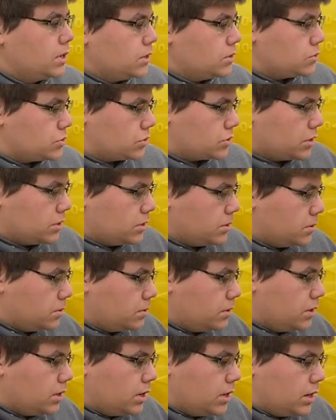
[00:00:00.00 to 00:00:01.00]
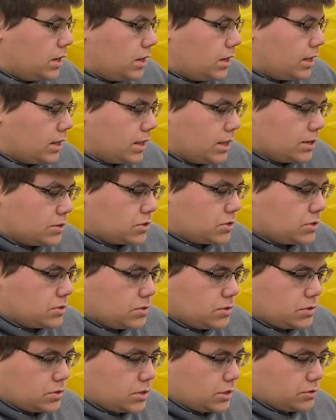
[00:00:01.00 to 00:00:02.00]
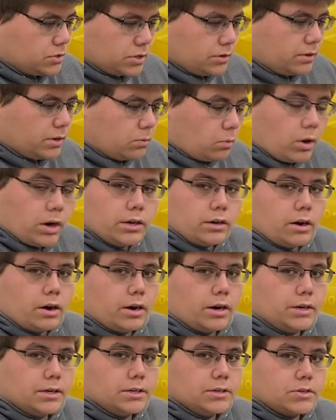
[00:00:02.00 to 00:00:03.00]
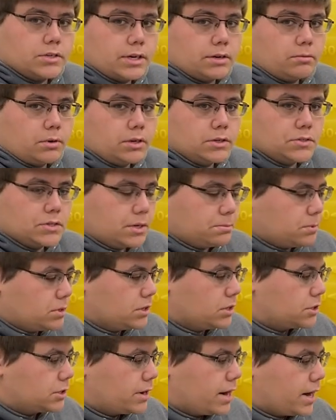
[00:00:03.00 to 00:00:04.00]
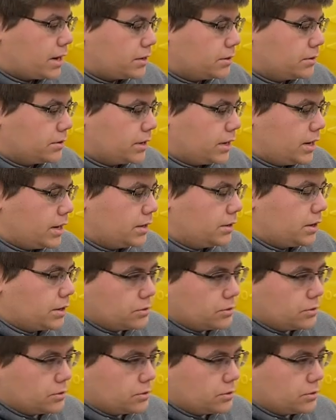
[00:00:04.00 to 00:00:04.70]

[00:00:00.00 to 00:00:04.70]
So there's only one harness that runs up to the tractor then.